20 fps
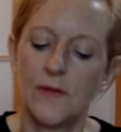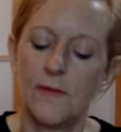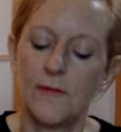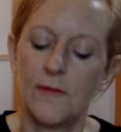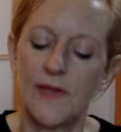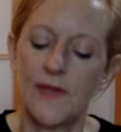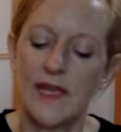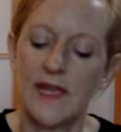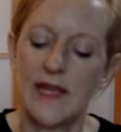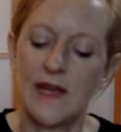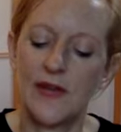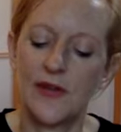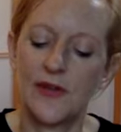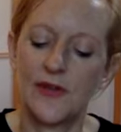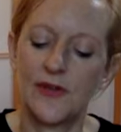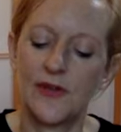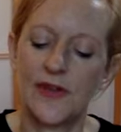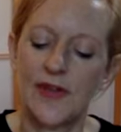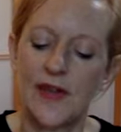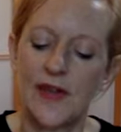Feel
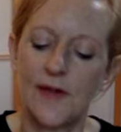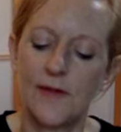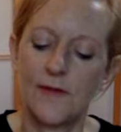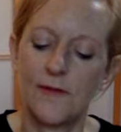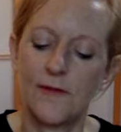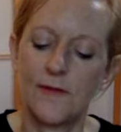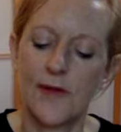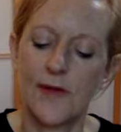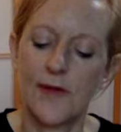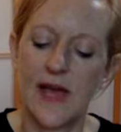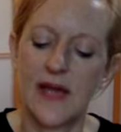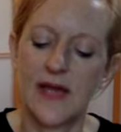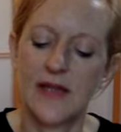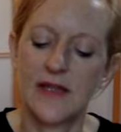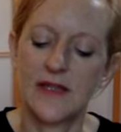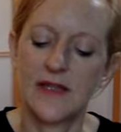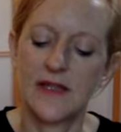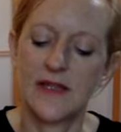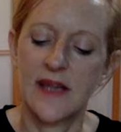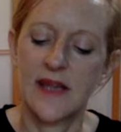yourself
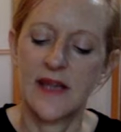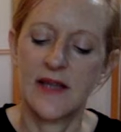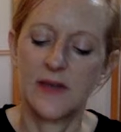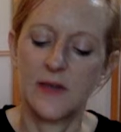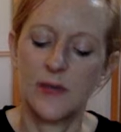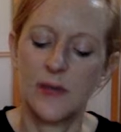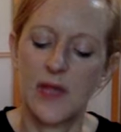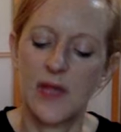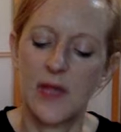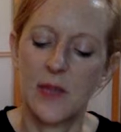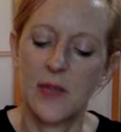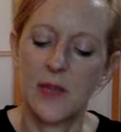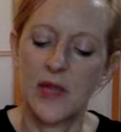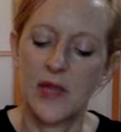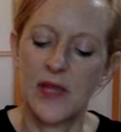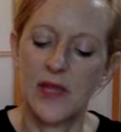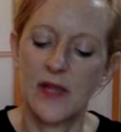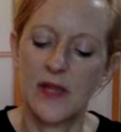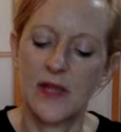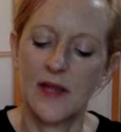as that baby,